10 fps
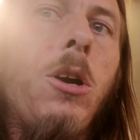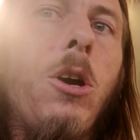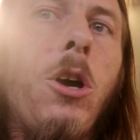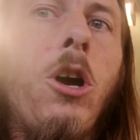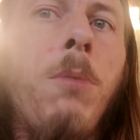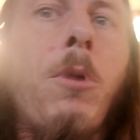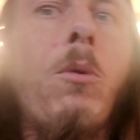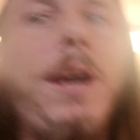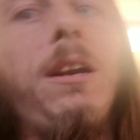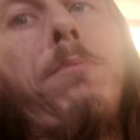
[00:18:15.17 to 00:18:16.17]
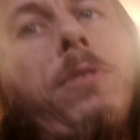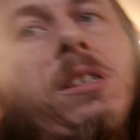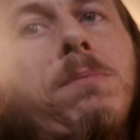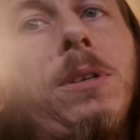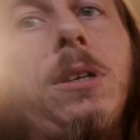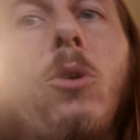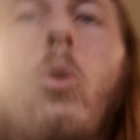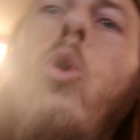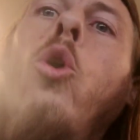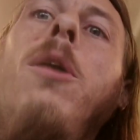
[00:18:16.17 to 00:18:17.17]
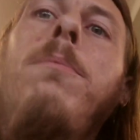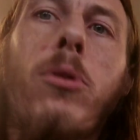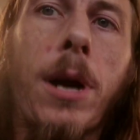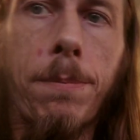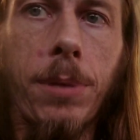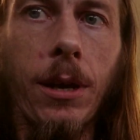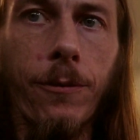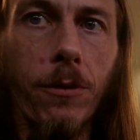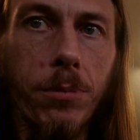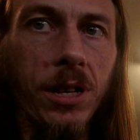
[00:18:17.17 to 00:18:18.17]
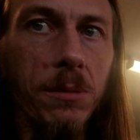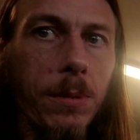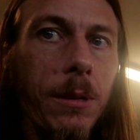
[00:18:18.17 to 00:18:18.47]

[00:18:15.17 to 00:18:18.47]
on my way to Brisbane or prepping for Brisbane.